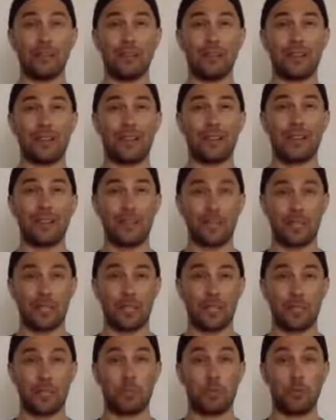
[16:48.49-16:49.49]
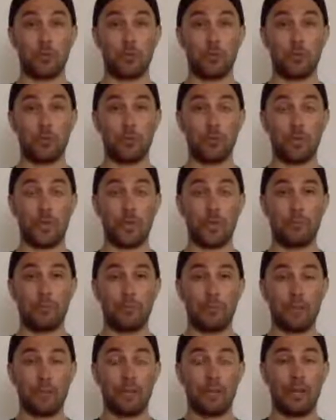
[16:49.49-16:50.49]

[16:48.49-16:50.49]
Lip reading: It's kind of like a spoon shape,